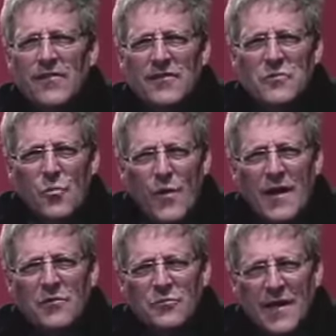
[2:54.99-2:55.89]
such
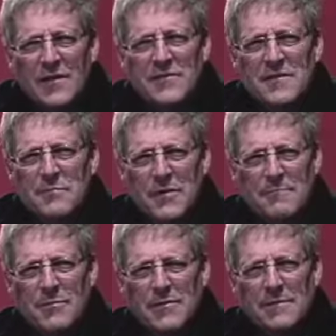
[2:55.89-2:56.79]
well rounded
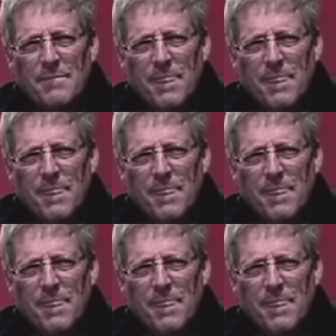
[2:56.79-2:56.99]
people.